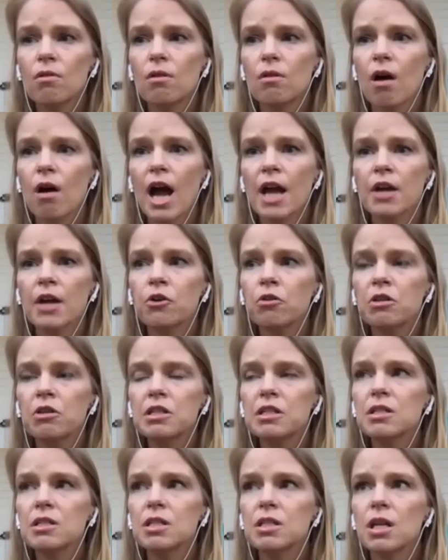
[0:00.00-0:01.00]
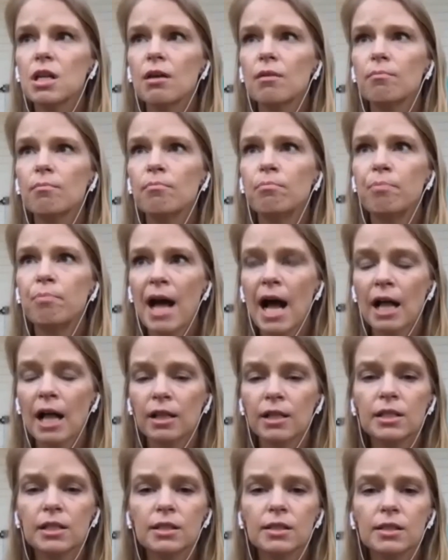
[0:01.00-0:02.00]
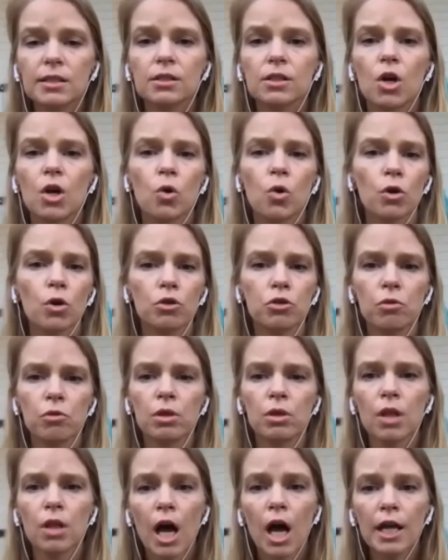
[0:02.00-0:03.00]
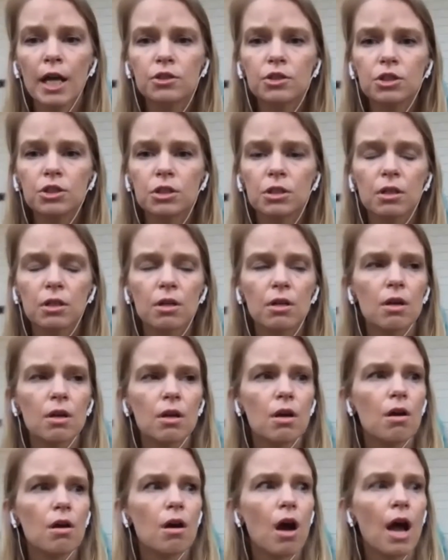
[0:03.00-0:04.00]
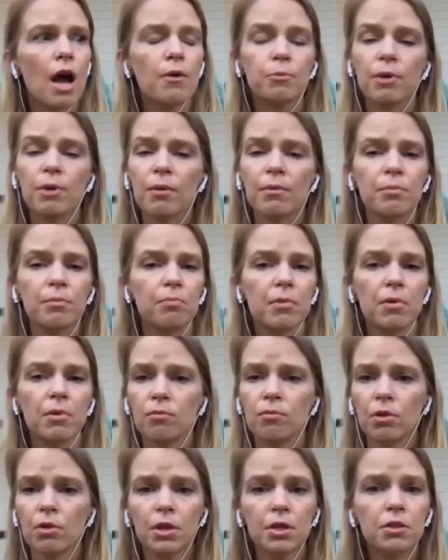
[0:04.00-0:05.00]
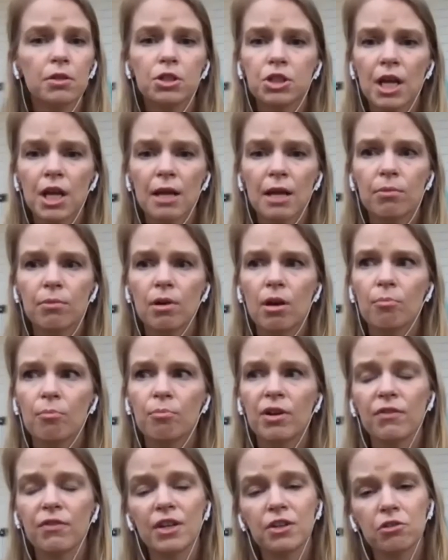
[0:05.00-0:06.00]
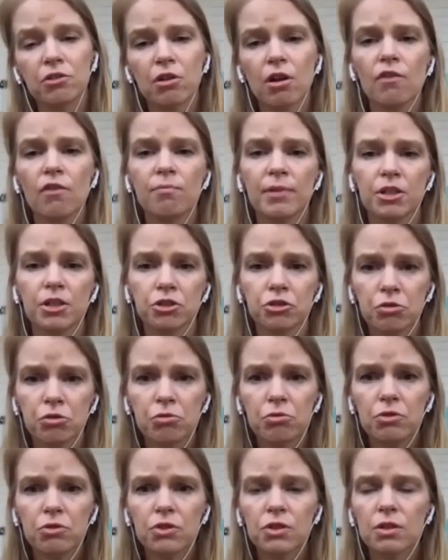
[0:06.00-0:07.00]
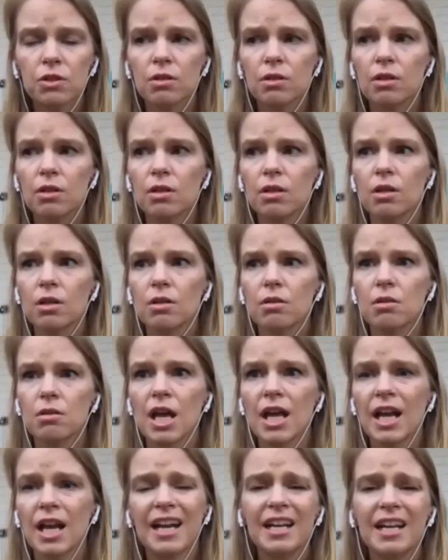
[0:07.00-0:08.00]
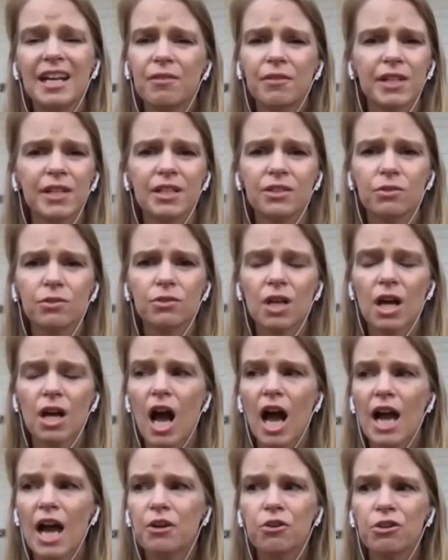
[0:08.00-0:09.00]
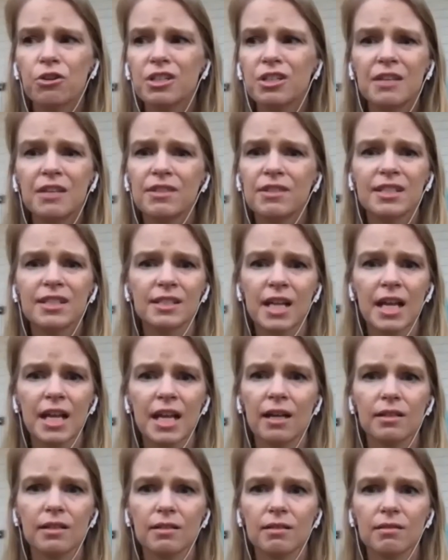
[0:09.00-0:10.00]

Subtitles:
I couldn't balance or do a lunge. I was probably in really good shape, but if I took off my shoes, and I didn't even have insoles, I couldn't even stand.